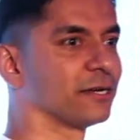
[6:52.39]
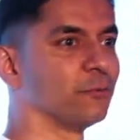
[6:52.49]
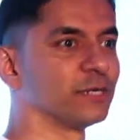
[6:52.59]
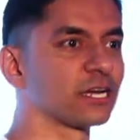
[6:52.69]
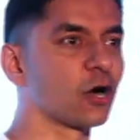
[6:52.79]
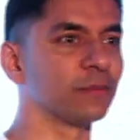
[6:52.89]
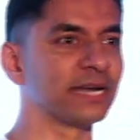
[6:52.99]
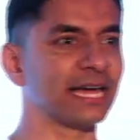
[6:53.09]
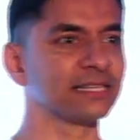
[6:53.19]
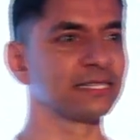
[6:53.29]
with the
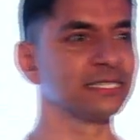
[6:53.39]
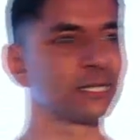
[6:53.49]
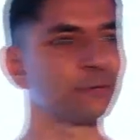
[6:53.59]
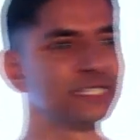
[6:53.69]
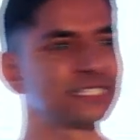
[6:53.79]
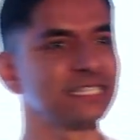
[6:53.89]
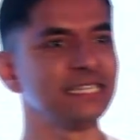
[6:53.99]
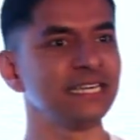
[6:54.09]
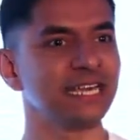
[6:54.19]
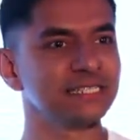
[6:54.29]
commonalities that we
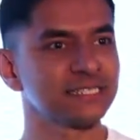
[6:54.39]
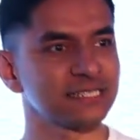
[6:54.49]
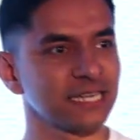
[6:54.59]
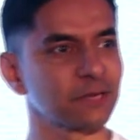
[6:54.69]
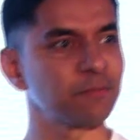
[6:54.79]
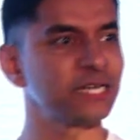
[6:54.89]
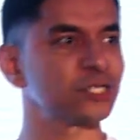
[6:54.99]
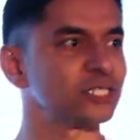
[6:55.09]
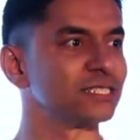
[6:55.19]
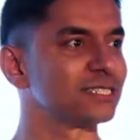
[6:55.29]
see in sick
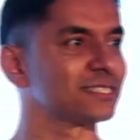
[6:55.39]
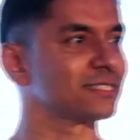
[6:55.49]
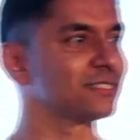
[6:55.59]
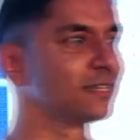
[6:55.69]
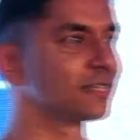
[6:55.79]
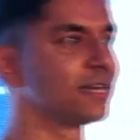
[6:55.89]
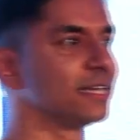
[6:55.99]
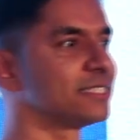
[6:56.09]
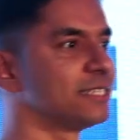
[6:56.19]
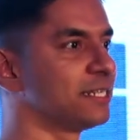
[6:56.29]
patients.
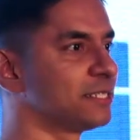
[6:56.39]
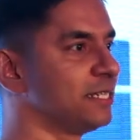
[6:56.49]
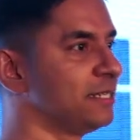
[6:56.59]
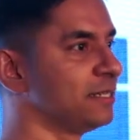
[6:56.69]
Acidity,